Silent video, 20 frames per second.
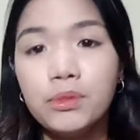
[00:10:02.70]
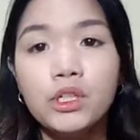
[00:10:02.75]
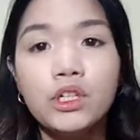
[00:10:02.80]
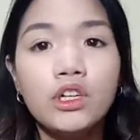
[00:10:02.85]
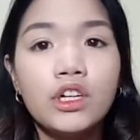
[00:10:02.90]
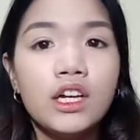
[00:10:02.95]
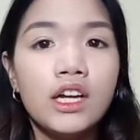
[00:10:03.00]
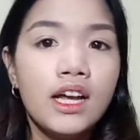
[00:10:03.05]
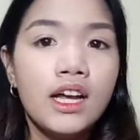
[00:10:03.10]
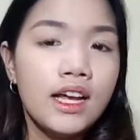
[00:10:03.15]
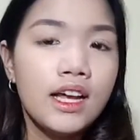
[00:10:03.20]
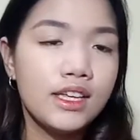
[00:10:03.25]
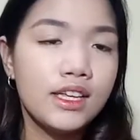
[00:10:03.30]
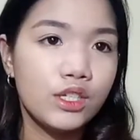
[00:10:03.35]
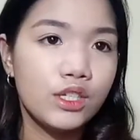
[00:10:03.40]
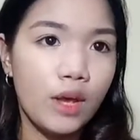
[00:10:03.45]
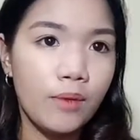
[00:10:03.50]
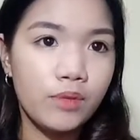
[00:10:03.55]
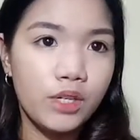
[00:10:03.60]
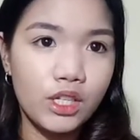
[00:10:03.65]
look.
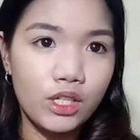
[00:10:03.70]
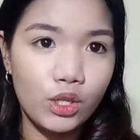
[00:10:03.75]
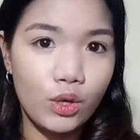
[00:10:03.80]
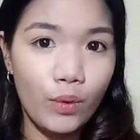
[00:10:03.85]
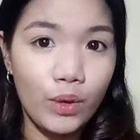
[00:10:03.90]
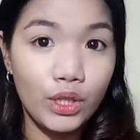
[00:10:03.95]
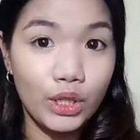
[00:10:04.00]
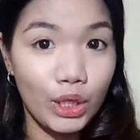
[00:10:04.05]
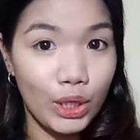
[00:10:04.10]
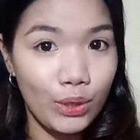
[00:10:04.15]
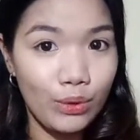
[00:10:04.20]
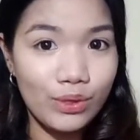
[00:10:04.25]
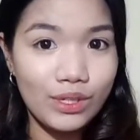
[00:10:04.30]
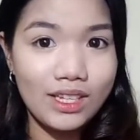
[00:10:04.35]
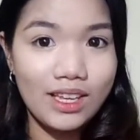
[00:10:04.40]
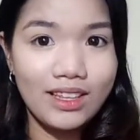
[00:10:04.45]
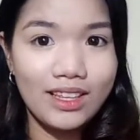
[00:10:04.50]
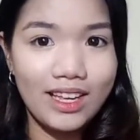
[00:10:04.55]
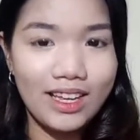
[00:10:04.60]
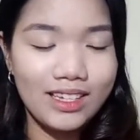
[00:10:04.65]
So I'm just going to use
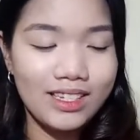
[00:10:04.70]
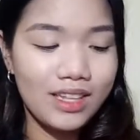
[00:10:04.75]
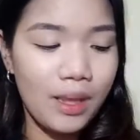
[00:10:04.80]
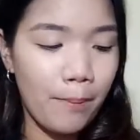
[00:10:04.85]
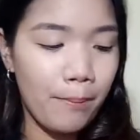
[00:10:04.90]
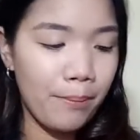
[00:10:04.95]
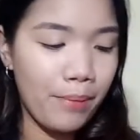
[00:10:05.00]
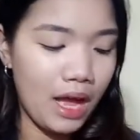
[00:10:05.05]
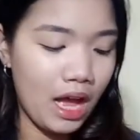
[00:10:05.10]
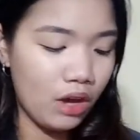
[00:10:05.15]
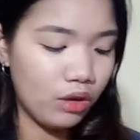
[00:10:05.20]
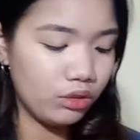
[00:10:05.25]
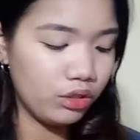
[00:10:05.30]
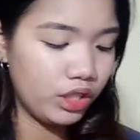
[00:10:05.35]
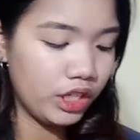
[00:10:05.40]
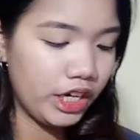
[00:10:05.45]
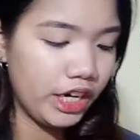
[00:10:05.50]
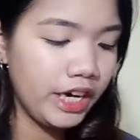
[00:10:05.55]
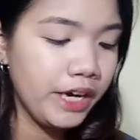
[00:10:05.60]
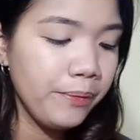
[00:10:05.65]
this
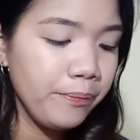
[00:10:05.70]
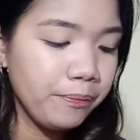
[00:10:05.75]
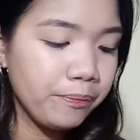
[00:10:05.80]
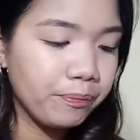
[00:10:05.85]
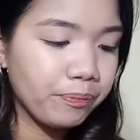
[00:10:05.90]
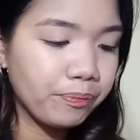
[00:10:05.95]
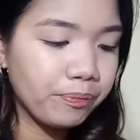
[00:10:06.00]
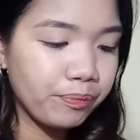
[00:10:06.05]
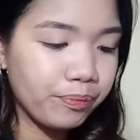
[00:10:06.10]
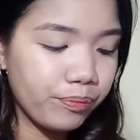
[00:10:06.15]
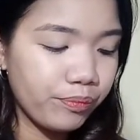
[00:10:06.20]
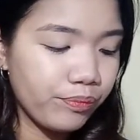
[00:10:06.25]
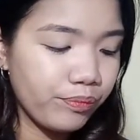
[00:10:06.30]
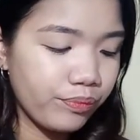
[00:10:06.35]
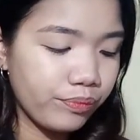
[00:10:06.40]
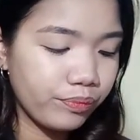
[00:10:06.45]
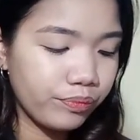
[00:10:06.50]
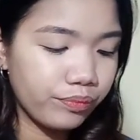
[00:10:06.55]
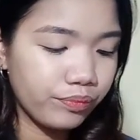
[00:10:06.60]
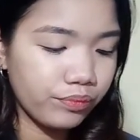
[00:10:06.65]
powder.
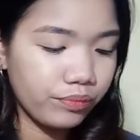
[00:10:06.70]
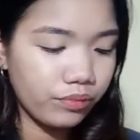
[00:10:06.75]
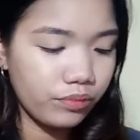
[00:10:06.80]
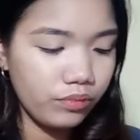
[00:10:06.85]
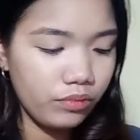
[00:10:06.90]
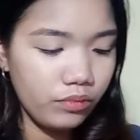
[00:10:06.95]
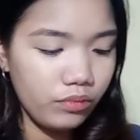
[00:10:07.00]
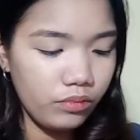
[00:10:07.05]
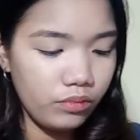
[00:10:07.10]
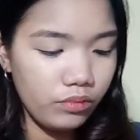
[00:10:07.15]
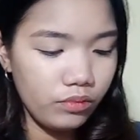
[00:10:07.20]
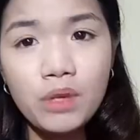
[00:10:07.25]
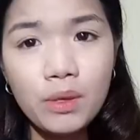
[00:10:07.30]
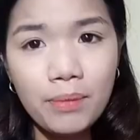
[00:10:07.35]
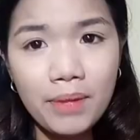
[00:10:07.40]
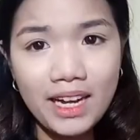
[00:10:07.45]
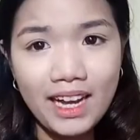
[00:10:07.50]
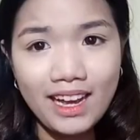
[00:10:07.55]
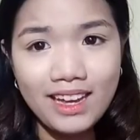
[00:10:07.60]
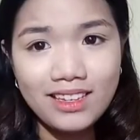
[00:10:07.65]
Alam niyo
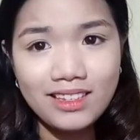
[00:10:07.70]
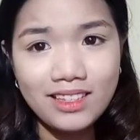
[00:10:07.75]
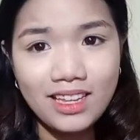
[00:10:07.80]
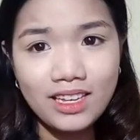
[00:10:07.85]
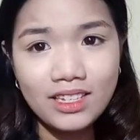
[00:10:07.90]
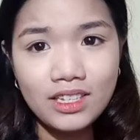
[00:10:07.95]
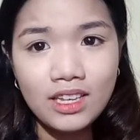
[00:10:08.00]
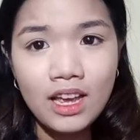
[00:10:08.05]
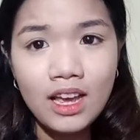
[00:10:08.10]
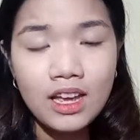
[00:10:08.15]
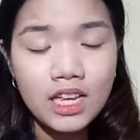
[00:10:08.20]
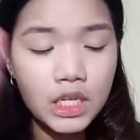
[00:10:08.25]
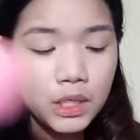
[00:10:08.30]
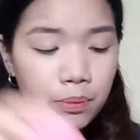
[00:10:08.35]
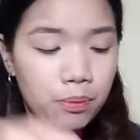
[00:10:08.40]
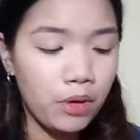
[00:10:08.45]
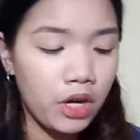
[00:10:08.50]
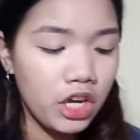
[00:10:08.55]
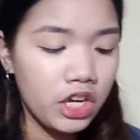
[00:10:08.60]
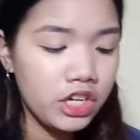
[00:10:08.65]
ba guys, this
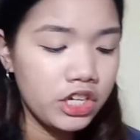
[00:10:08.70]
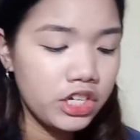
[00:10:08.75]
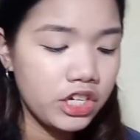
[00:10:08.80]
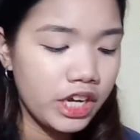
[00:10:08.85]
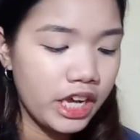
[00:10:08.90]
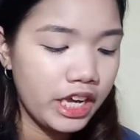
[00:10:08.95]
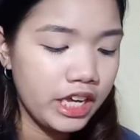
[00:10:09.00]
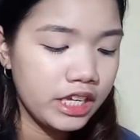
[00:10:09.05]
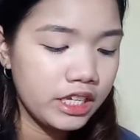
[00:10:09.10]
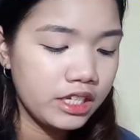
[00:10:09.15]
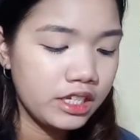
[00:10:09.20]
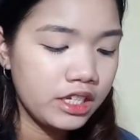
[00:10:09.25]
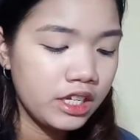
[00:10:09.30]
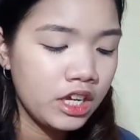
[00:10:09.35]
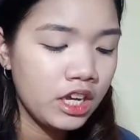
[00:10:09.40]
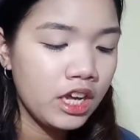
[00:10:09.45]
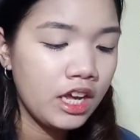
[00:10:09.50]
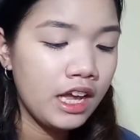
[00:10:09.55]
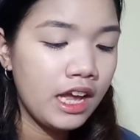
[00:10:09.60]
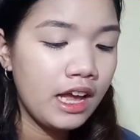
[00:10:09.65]
sponge
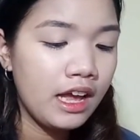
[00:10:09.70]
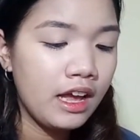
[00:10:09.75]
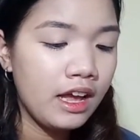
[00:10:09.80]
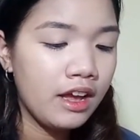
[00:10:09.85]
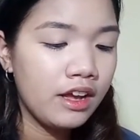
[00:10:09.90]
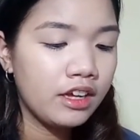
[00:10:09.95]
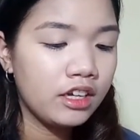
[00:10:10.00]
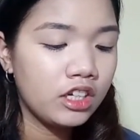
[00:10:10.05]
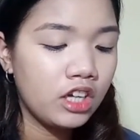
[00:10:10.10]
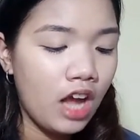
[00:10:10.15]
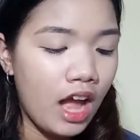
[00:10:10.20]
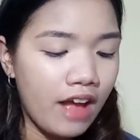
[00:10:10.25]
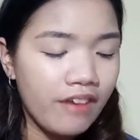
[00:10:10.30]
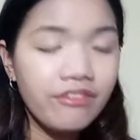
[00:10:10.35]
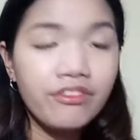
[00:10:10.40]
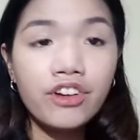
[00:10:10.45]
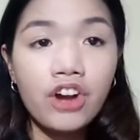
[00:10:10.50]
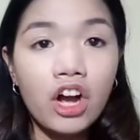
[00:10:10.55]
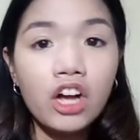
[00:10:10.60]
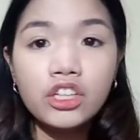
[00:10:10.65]

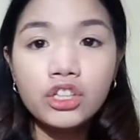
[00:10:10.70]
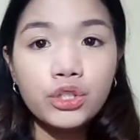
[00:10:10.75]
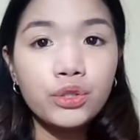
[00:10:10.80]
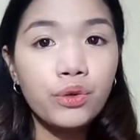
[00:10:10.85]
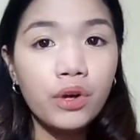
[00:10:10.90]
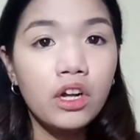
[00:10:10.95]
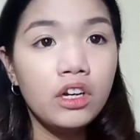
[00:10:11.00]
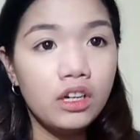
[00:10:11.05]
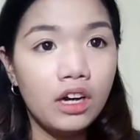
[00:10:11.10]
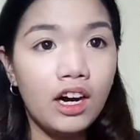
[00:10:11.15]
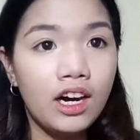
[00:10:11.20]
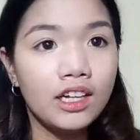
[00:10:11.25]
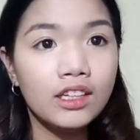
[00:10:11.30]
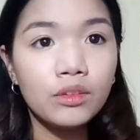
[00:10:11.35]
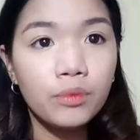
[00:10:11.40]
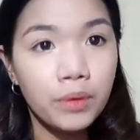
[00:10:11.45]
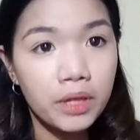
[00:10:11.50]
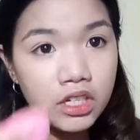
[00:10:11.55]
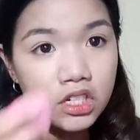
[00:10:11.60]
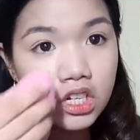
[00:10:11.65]
have gone through a
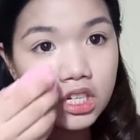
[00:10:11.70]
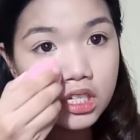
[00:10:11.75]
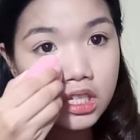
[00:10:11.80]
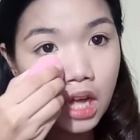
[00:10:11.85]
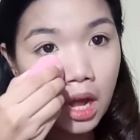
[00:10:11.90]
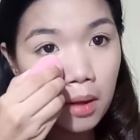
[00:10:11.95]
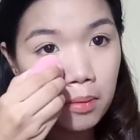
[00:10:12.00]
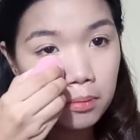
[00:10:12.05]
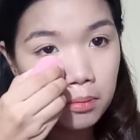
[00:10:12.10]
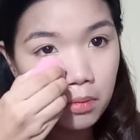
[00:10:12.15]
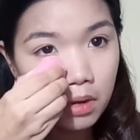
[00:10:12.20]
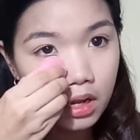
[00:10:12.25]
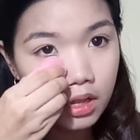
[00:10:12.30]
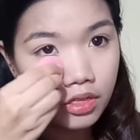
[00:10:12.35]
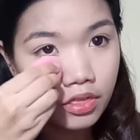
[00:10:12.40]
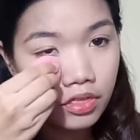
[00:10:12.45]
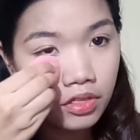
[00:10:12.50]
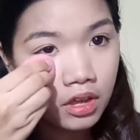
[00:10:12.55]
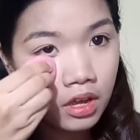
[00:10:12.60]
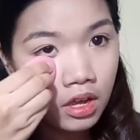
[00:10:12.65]
lot with just a month